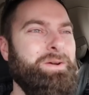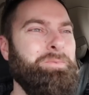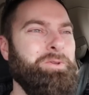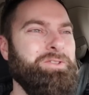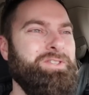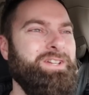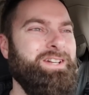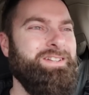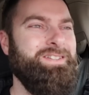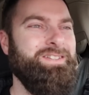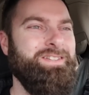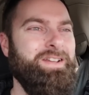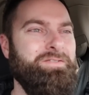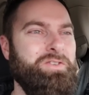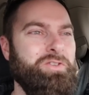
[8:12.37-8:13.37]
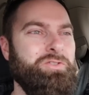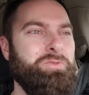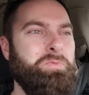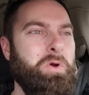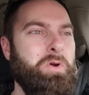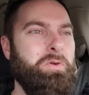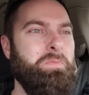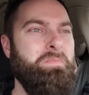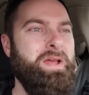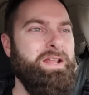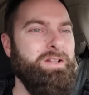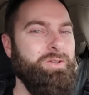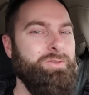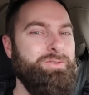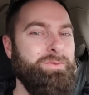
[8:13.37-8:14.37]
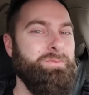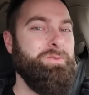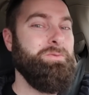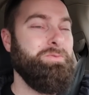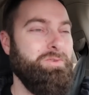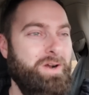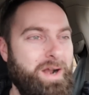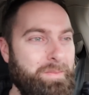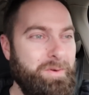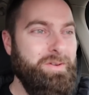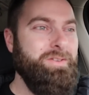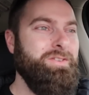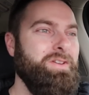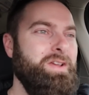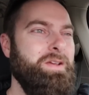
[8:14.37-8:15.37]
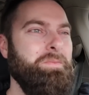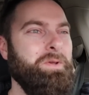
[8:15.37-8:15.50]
couple of sentences I've just spoke may lose some subscribers